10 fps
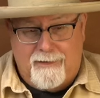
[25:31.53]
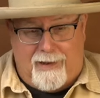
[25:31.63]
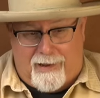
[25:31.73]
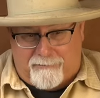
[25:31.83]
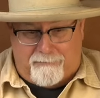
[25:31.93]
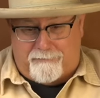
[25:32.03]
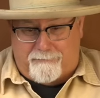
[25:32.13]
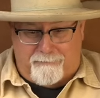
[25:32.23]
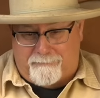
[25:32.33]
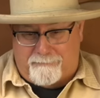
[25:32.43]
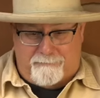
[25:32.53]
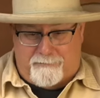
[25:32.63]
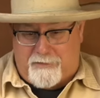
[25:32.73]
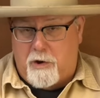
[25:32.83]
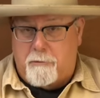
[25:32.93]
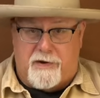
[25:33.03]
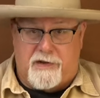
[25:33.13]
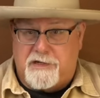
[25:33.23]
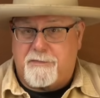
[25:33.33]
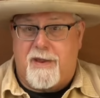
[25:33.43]
And
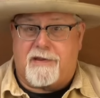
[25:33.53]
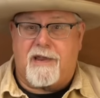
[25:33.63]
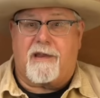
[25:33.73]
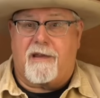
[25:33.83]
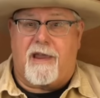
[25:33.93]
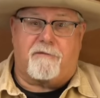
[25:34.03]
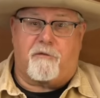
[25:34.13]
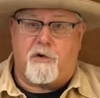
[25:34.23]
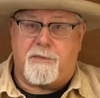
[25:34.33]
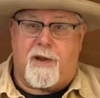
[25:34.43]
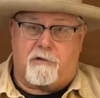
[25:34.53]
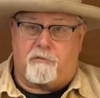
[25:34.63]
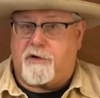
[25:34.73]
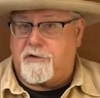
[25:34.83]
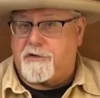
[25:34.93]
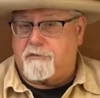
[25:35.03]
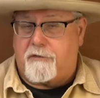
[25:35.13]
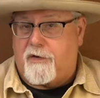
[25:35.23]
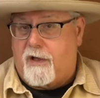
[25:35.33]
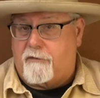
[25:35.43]
nobody is making a first model Richards
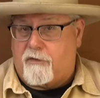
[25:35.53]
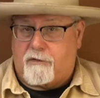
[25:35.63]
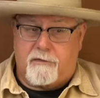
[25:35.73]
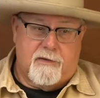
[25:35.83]
revolver.